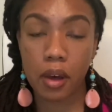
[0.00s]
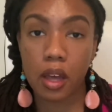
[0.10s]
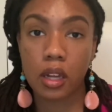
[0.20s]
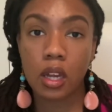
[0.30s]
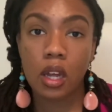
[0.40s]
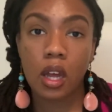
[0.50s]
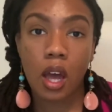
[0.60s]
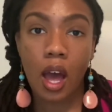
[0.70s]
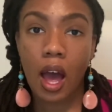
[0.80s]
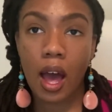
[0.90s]
But
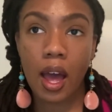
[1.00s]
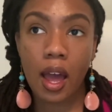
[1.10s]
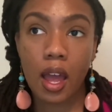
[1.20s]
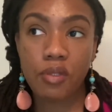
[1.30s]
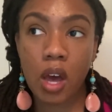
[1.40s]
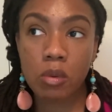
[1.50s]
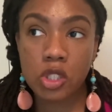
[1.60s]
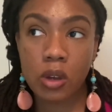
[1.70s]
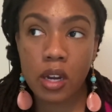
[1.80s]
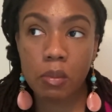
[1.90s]
if I
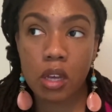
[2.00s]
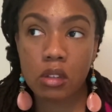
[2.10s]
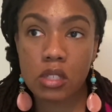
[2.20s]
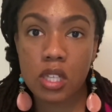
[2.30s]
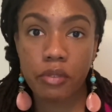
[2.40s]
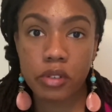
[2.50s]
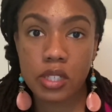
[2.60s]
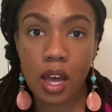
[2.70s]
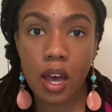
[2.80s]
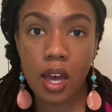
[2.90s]
was trying to be on the safer
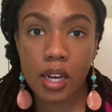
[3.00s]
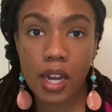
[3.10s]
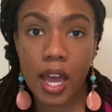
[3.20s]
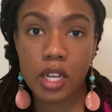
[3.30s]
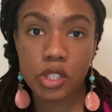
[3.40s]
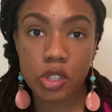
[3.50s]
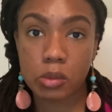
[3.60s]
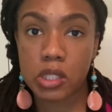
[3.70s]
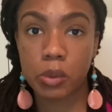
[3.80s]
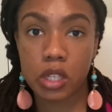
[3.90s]
side and I had to choose
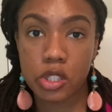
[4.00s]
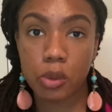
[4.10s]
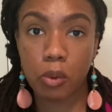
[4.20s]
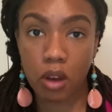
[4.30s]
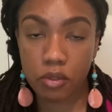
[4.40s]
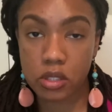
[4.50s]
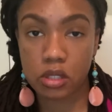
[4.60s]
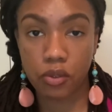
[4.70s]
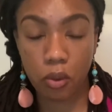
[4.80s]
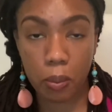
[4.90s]
between the 2-point versus
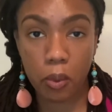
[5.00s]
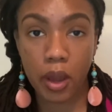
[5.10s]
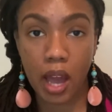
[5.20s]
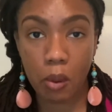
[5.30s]
the 4-point,